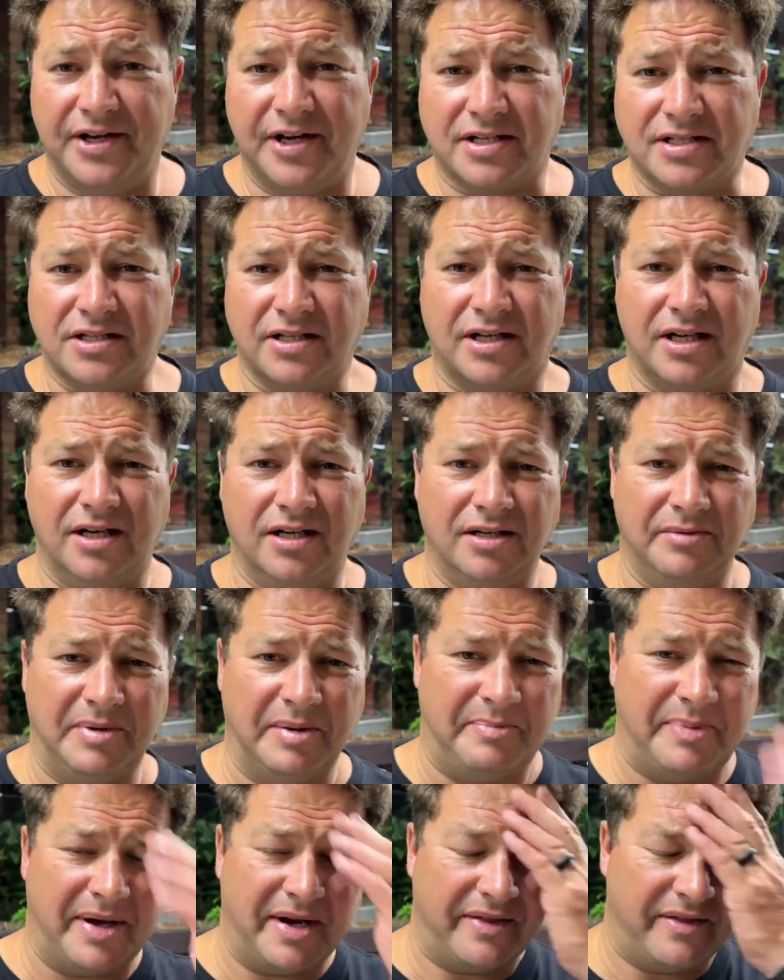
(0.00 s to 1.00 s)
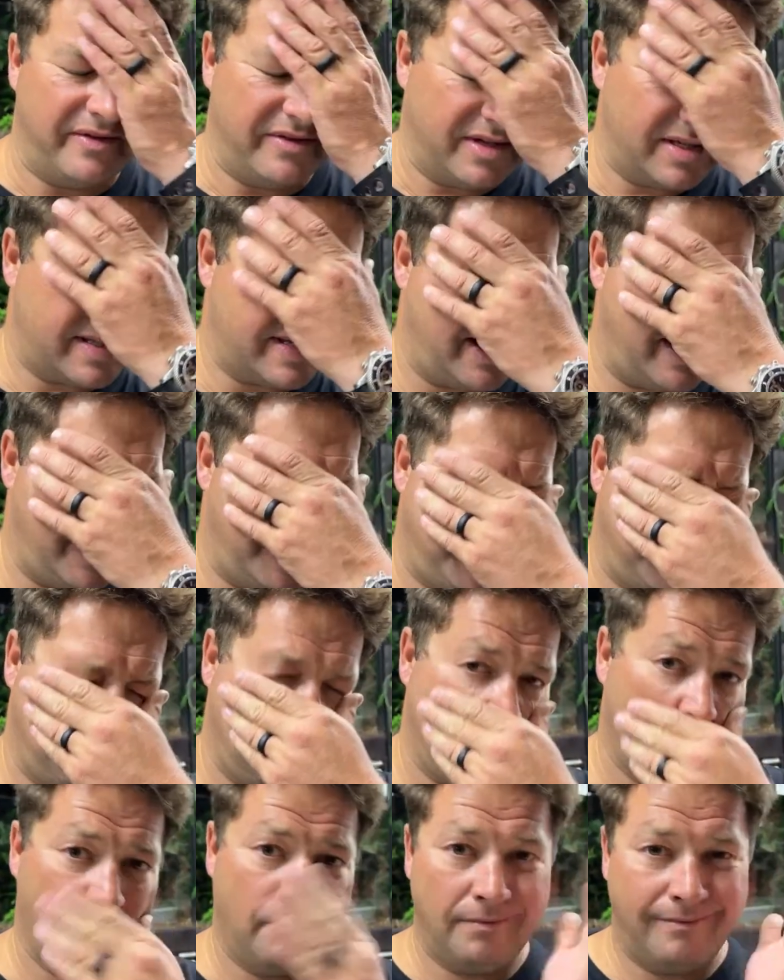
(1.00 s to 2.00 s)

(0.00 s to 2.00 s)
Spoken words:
I was looking a little bit better than this, hey, Adam?